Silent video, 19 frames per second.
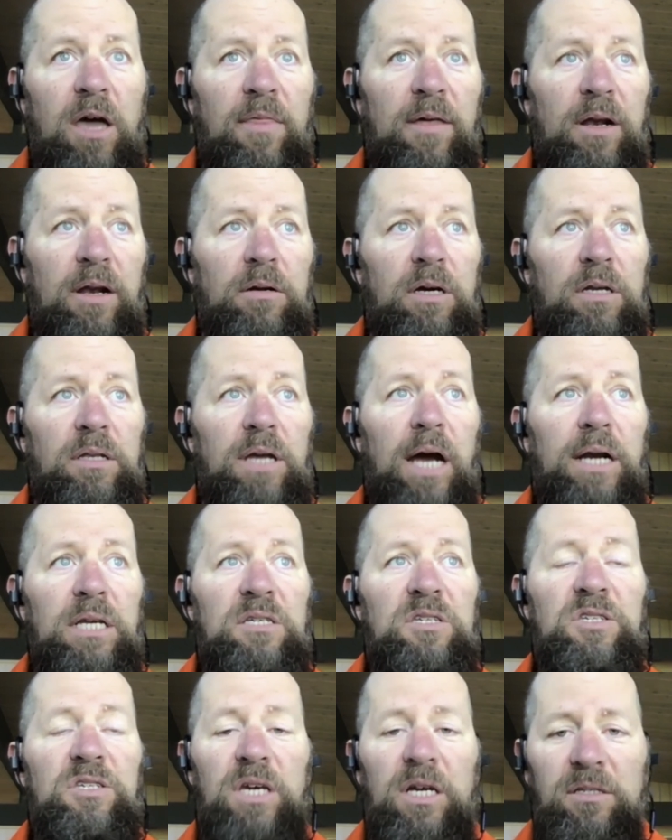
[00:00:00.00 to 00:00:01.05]
And then in
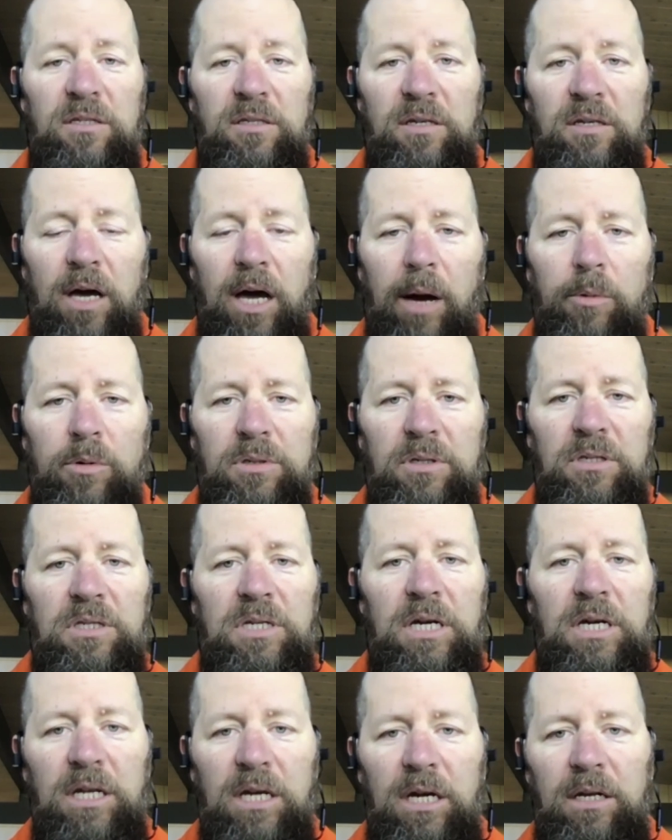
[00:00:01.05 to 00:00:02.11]
'96, I was
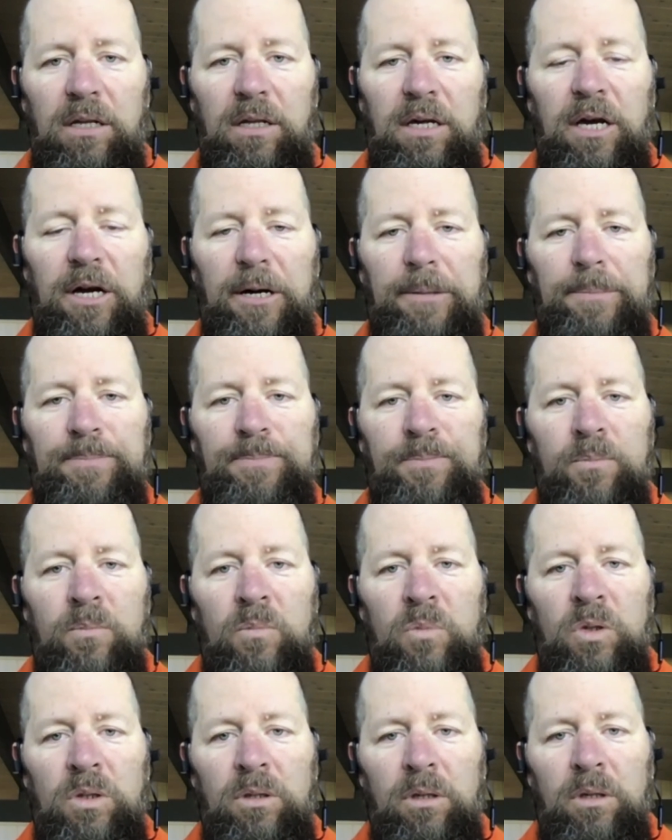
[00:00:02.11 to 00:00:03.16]
TD
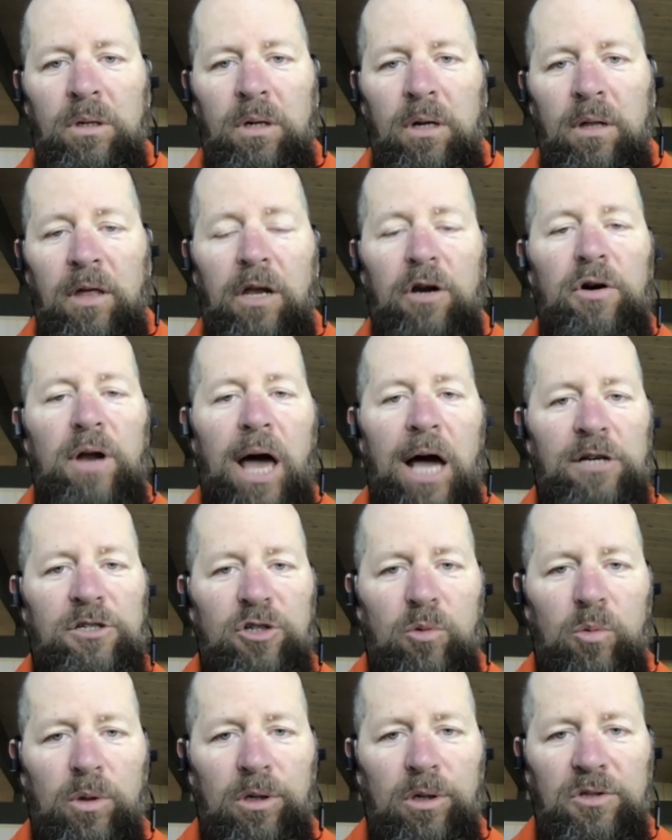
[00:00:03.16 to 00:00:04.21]
the
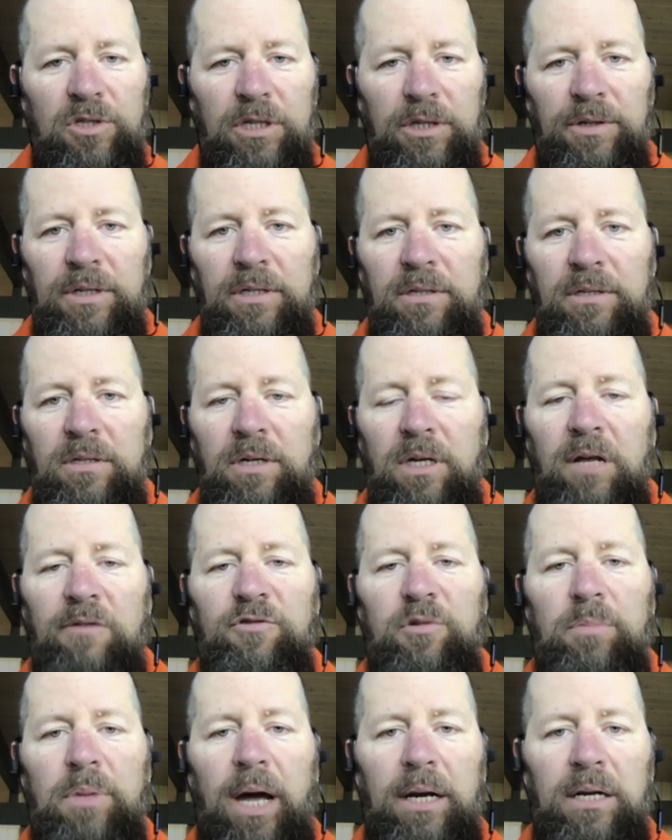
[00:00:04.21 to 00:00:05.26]
International World Series, and then
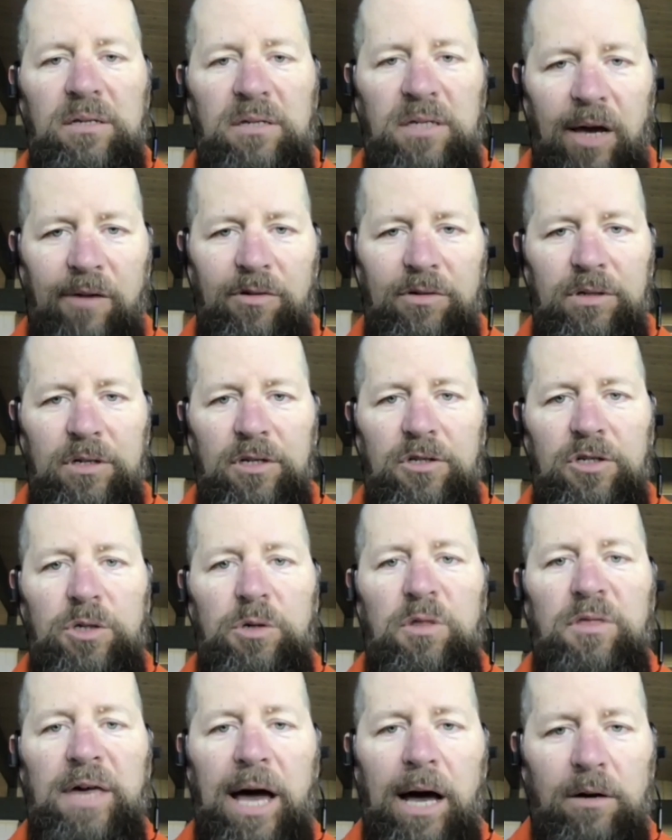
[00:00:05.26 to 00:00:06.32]
from '97 to
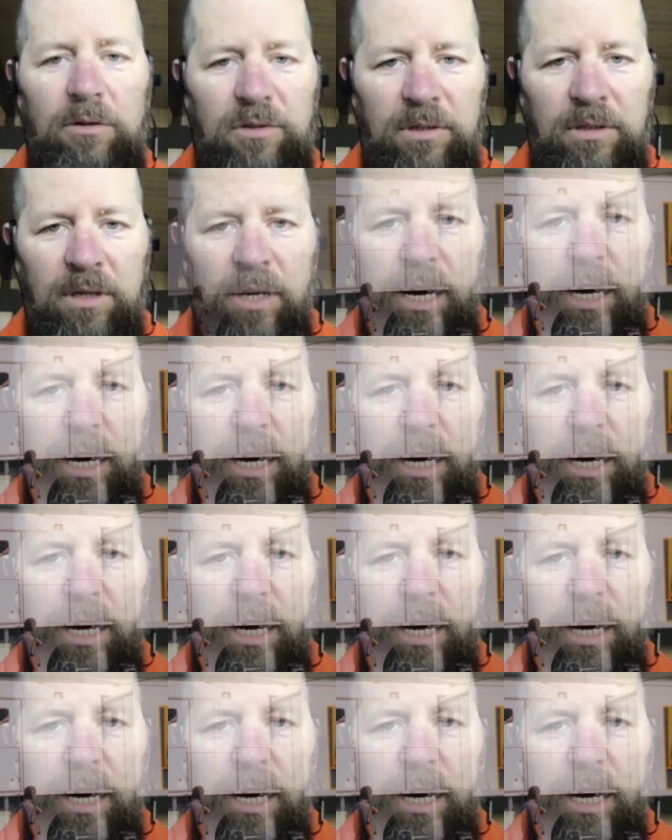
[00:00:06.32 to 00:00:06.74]
2000,